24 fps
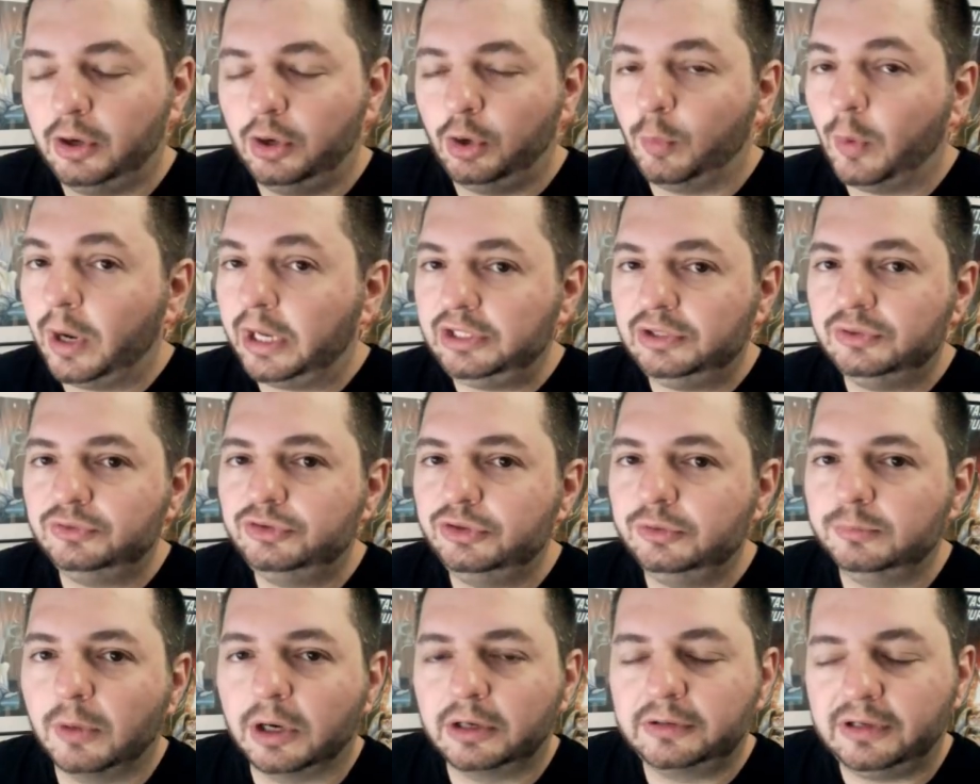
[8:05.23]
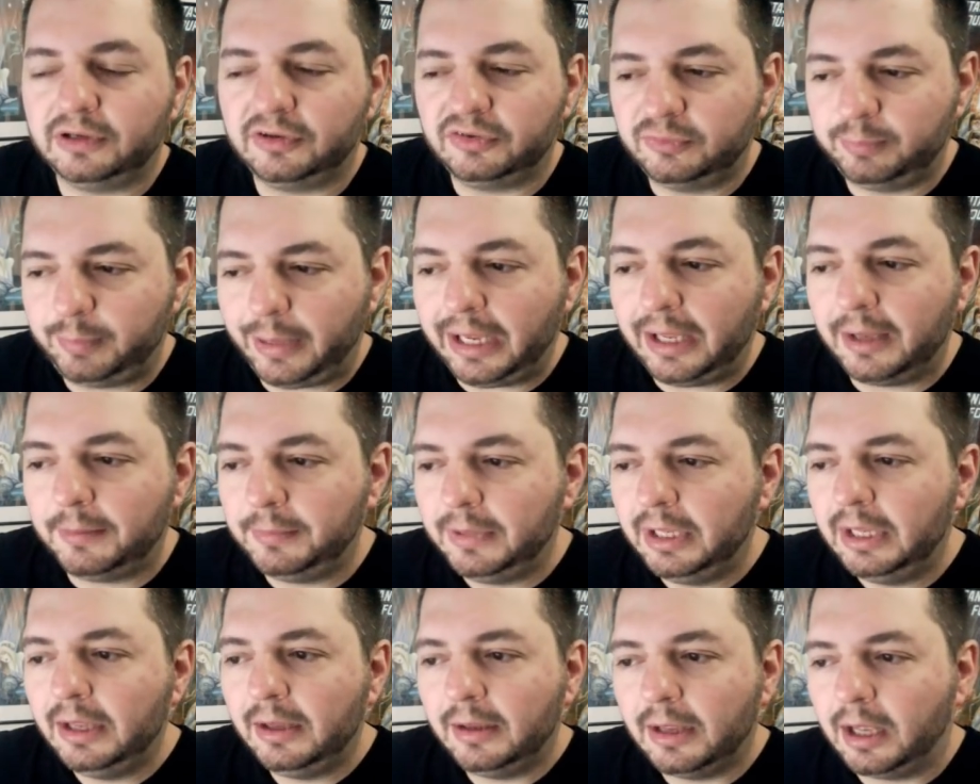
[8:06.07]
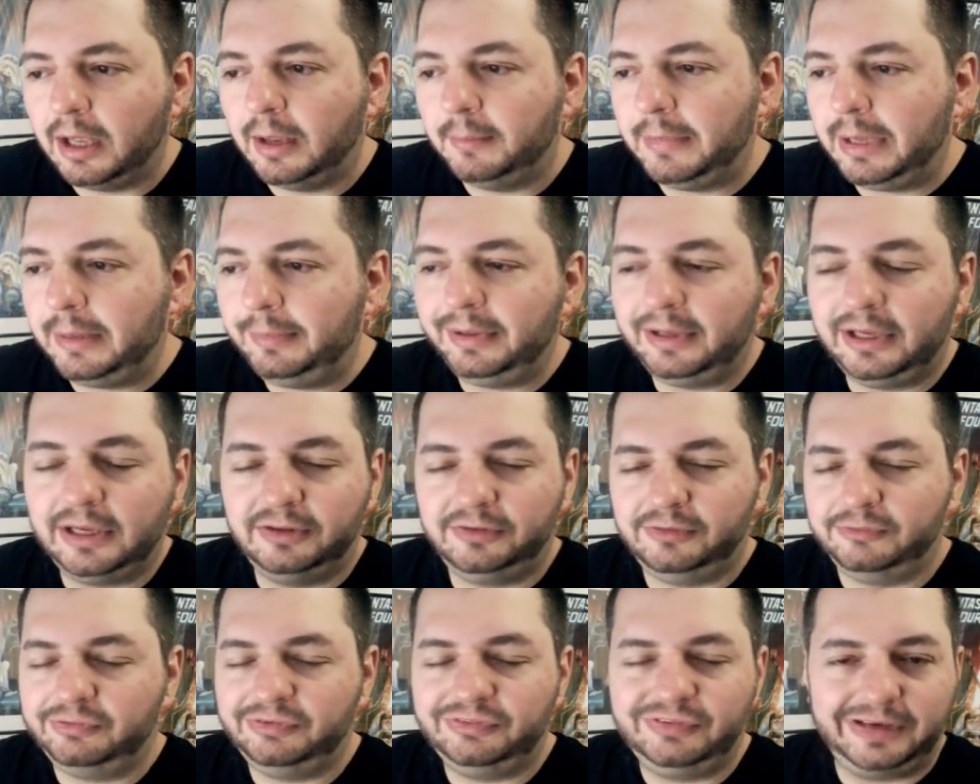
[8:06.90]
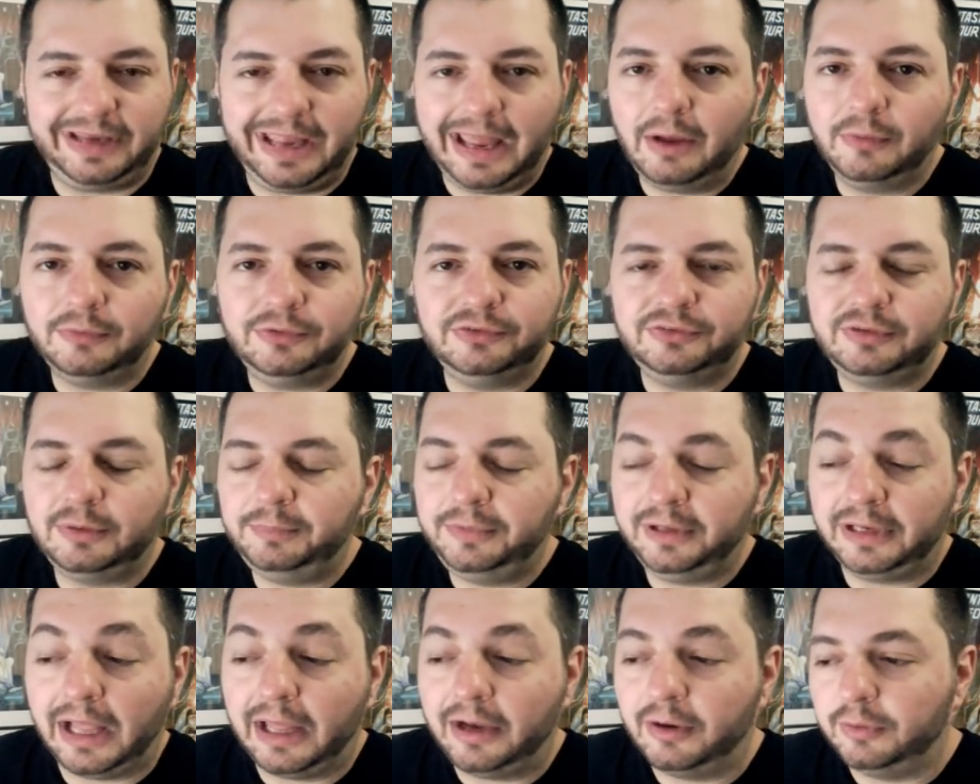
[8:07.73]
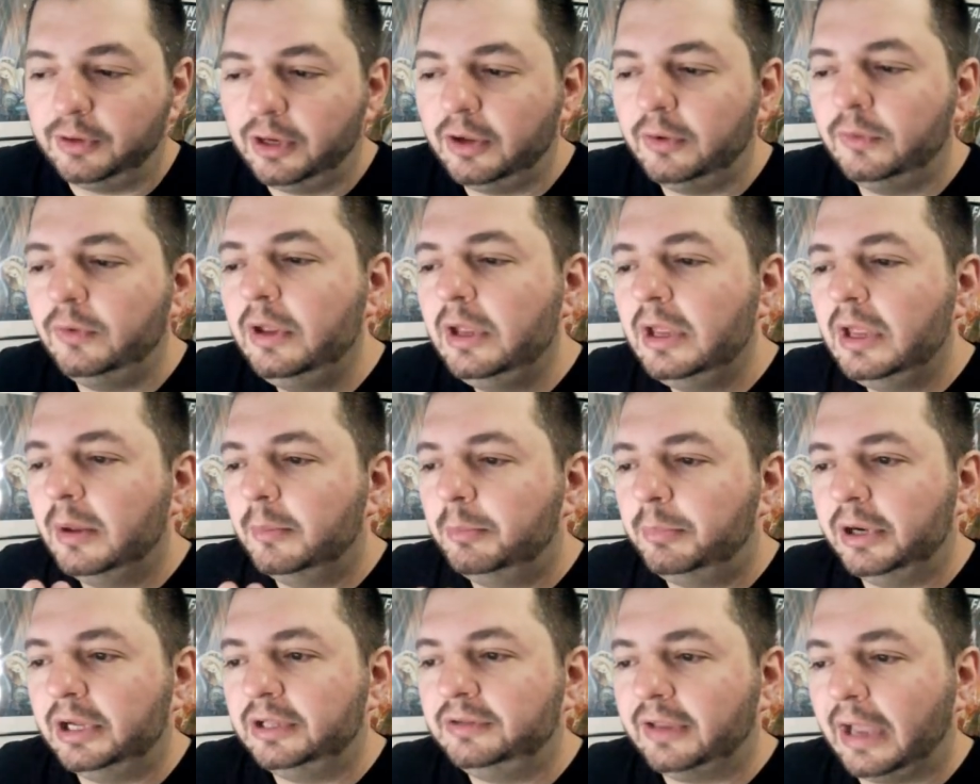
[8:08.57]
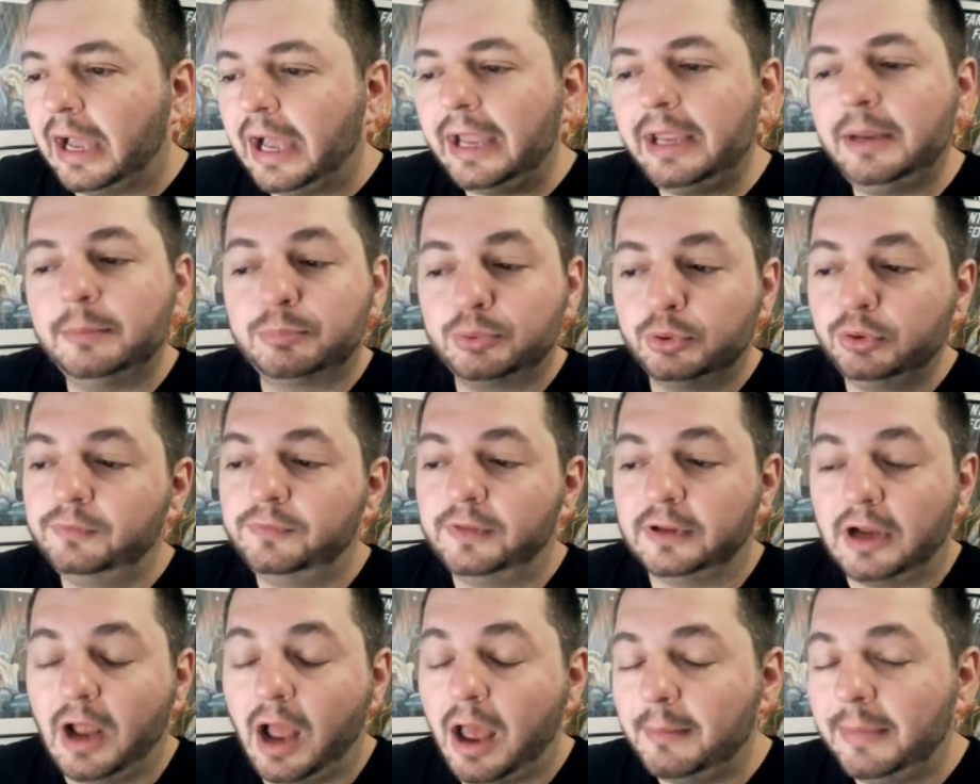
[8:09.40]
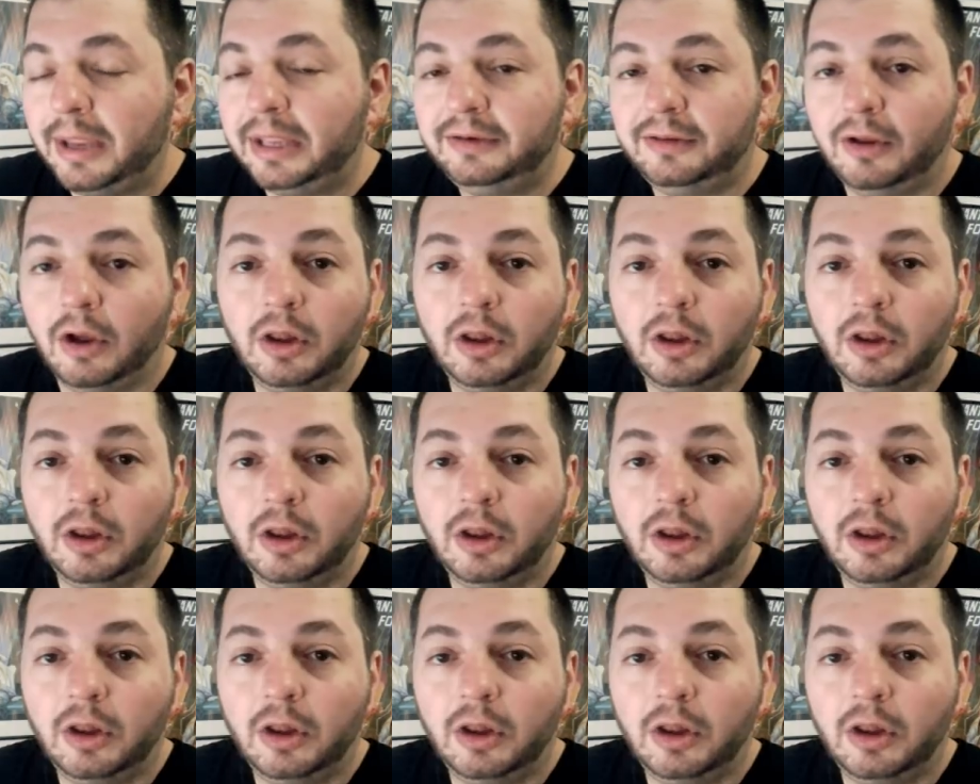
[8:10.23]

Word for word: know why YouTube marked it as spam, maybe because of his account or something, I don't know, but I approved the comment.